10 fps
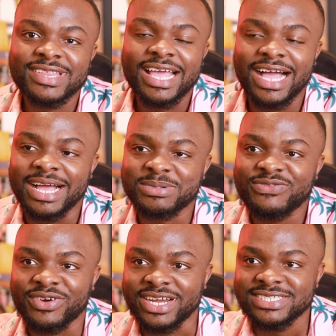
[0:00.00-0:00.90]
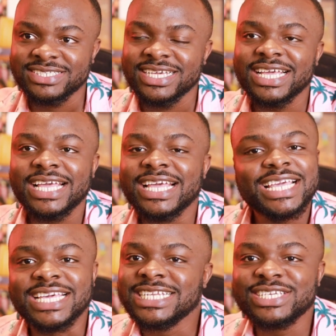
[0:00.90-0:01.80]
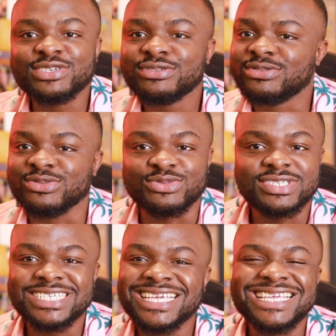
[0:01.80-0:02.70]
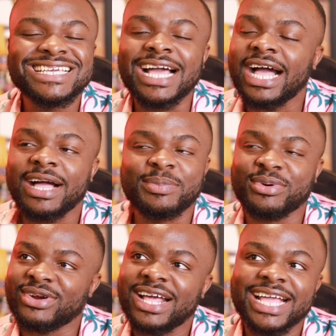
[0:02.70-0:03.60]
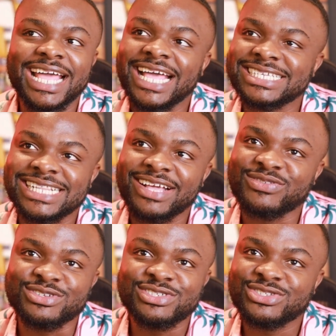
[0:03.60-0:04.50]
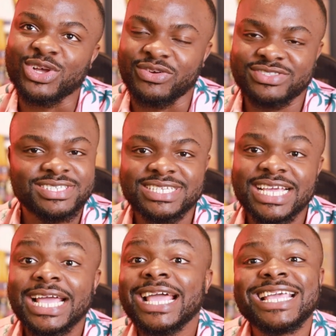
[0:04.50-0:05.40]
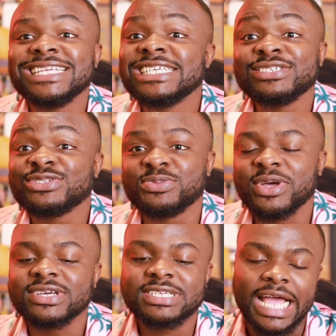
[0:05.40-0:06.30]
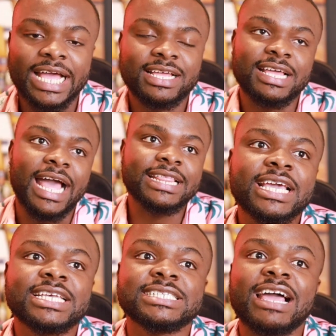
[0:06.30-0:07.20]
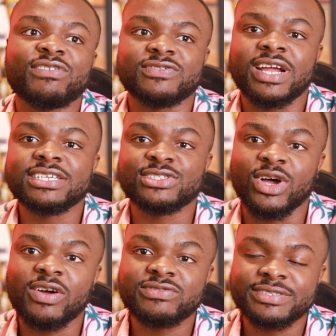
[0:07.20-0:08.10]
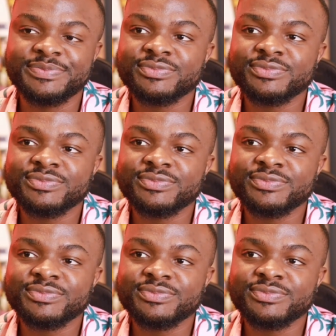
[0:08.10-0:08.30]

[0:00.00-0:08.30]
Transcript: the first, he didn't used to, bro, that guy's life was soft. He didn't used to, because I his life was very soft.